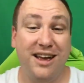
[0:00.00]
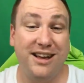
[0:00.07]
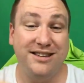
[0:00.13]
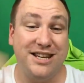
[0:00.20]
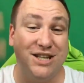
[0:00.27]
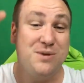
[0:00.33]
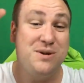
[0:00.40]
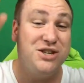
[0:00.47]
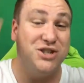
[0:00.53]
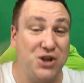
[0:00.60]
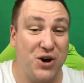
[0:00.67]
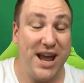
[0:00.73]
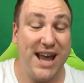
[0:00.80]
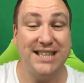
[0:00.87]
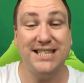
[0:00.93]
Did you
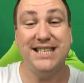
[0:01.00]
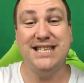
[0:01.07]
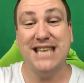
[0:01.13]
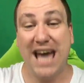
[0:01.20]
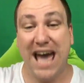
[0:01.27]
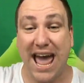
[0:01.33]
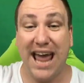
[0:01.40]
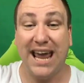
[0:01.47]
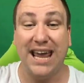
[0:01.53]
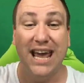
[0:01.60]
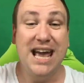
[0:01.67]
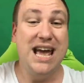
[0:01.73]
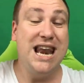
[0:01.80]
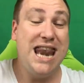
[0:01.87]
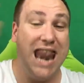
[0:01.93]
enjoy it today?
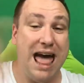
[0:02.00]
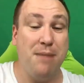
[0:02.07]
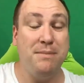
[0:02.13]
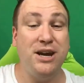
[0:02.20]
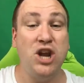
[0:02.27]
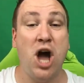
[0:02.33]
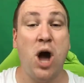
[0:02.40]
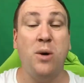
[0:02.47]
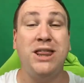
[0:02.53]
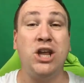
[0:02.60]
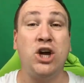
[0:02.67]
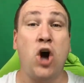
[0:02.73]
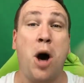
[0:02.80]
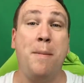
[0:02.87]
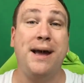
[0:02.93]
Let me know in
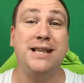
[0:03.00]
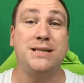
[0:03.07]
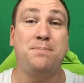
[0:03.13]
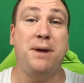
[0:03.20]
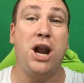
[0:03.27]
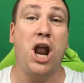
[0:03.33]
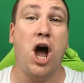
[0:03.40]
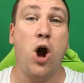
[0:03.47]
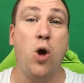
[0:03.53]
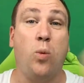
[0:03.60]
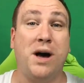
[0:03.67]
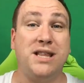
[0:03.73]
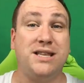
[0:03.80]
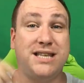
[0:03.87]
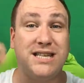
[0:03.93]
the comments below
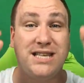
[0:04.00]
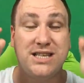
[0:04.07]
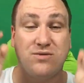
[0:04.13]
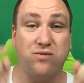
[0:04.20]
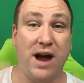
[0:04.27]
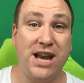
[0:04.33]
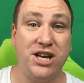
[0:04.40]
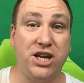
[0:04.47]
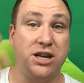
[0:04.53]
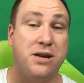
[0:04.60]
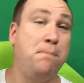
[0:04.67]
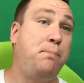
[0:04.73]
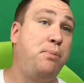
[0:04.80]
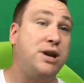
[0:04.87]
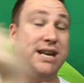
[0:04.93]
once this is rendered
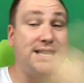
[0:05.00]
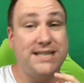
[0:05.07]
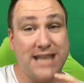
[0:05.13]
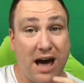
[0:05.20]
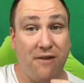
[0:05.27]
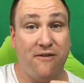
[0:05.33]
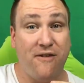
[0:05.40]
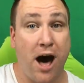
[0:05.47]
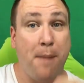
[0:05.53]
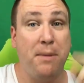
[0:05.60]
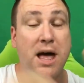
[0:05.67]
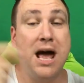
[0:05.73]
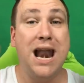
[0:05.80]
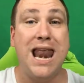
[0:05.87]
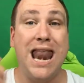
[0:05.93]
and put itself up.
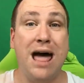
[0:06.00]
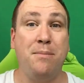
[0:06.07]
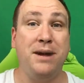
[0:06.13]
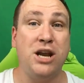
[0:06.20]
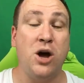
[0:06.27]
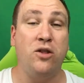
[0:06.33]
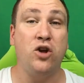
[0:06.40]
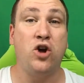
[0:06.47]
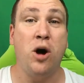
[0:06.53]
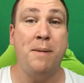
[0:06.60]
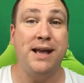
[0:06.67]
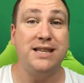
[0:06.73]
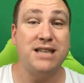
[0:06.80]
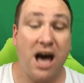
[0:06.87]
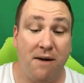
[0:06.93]
Let me know in the
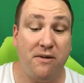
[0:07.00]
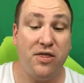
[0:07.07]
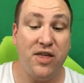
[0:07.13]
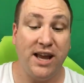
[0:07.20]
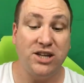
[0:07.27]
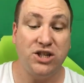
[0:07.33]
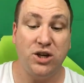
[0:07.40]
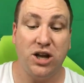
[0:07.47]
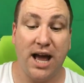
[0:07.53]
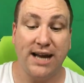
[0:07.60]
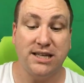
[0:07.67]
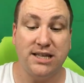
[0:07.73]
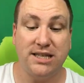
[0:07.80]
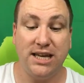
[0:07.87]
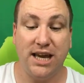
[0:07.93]
comments other things you'd
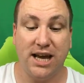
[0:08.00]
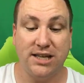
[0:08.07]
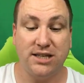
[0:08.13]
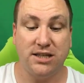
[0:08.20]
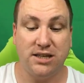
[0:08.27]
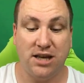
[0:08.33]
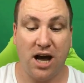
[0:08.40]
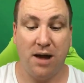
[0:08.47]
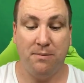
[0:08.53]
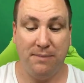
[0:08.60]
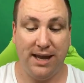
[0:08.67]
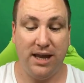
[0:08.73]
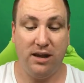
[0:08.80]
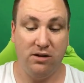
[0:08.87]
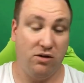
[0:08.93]
like to see us,
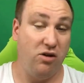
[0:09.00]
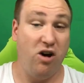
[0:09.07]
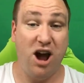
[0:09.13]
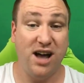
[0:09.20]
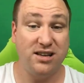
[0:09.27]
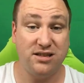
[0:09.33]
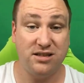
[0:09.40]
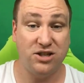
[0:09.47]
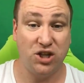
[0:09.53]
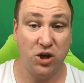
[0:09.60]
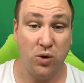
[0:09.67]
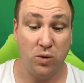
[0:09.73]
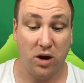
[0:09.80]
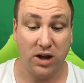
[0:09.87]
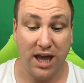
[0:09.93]
me or us,
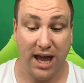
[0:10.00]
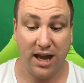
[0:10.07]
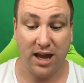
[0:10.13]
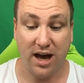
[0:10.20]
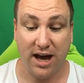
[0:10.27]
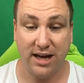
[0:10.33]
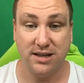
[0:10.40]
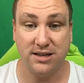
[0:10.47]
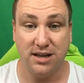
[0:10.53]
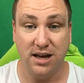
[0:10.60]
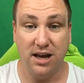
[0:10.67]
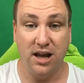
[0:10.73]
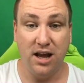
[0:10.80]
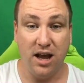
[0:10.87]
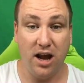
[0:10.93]
do, okay, guys?
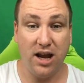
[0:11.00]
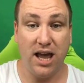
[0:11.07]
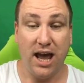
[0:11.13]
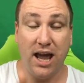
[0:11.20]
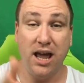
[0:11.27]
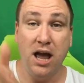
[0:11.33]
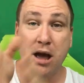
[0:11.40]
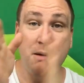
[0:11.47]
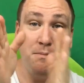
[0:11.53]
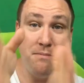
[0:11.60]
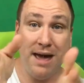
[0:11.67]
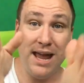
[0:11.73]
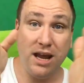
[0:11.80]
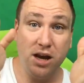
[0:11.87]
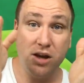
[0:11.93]
Okay?
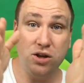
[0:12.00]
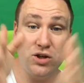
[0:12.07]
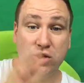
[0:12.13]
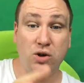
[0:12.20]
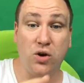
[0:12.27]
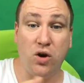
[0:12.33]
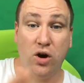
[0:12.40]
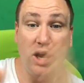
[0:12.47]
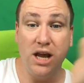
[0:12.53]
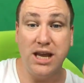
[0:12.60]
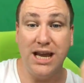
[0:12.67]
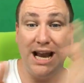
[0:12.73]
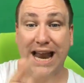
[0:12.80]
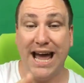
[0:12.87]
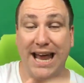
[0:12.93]
Make sure
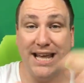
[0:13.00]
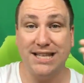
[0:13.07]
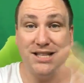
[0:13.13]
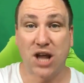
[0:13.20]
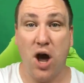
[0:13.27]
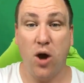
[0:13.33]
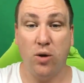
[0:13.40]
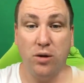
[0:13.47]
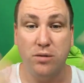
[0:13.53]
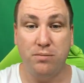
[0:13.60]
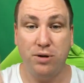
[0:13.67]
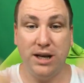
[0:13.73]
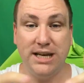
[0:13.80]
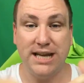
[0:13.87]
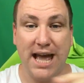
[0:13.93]
you let us know.
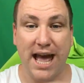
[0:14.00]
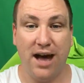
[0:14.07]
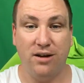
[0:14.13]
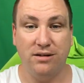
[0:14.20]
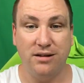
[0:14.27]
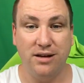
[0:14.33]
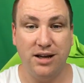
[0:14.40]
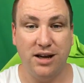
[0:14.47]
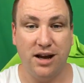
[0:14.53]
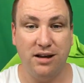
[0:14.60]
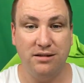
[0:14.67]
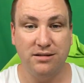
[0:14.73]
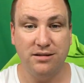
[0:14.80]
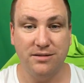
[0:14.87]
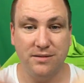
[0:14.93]
Put it down, you
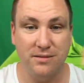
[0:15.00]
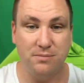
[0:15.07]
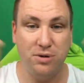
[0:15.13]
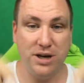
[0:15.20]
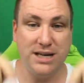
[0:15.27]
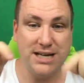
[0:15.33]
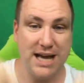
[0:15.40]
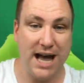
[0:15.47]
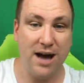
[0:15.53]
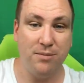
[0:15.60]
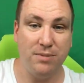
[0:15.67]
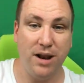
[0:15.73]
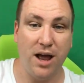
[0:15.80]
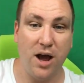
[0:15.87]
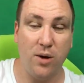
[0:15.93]
know? Put it down
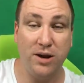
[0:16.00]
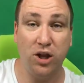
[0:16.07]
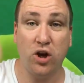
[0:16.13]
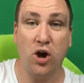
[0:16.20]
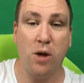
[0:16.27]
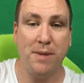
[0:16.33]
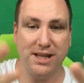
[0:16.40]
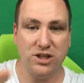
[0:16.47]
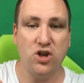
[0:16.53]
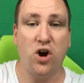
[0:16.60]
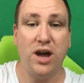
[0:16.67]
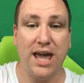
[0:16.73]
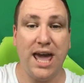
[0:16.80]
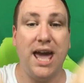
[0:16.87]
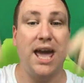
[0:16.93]
below in the comments.
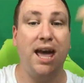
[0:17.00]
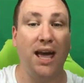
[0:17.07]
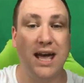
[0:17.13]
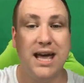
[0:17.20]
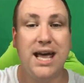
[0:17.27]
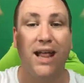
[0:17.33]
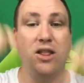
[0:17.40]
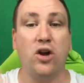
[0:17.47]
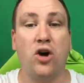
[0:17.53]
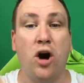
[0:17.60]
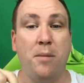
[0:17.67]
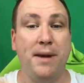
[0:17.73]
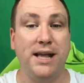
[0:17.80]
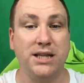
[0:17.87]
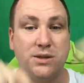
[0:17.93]
Not here, in the
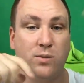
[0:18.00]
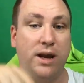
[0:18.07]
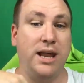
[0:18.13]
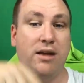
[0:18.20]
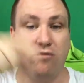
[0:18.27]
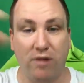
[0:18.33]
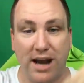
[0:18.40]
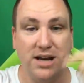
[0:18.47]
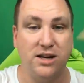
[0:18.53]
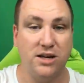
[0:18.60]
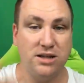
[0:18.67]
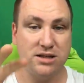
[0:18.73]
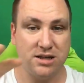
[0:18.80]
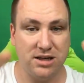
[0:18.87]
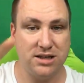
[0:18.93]
comments when it
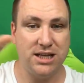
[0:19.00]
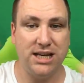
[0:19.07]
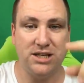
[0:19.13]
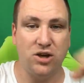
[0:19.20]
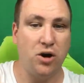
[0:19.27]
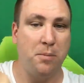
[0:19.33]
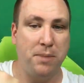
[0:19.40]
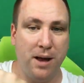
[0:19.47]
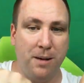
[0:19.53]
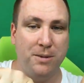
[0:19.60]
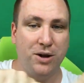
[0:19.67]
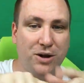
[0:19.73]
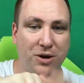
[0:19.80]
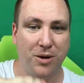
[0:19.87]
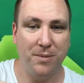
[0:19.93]
renders, because these are not
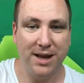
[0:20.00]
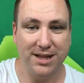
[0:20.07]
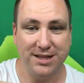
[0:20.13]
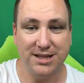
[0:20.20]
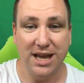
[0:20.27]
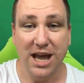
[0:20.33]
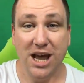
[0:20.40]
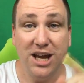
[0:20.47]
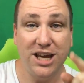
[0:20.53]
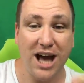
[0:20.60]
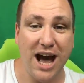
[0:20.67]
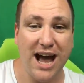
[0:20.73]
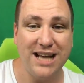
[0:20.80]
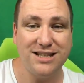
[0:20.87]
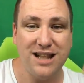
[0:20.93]
permanent comments.
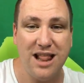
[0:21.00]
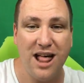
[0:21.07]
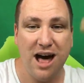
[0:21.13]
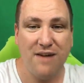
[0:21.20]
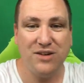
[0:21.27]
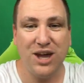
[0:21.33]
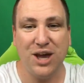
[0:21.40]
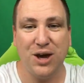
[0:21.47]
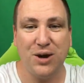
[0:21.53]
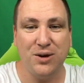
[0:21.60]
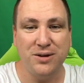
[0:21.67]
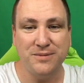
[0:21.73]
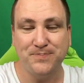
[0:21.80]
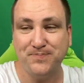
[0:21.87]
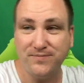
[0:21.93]
Guys, love
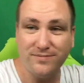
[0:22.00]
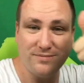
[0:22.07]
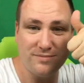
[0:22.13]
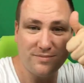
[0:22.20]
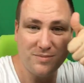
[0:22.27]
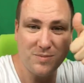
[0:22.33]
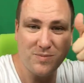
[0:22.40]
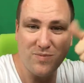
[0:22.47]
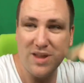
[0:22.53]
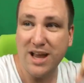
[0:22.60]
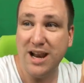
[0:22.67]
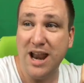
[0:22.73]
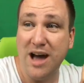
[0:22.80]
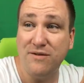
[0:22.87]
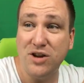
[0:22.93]
you!
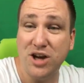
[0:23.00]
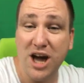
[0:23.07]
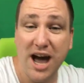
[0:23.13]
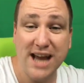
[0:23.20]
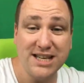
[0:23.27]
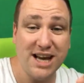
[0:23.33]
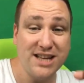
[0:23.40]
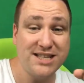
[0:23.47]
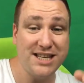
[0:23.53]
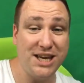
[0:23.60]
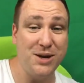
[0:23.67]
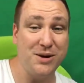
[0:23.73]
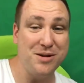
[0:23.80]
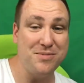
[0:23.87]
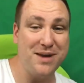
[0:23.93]
Love you guys. I'll see
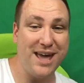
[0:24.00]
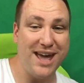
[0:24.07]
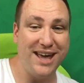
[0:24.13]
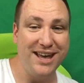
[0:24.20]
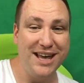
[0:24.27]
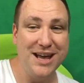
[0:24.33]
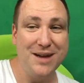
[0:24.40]
you in a bit.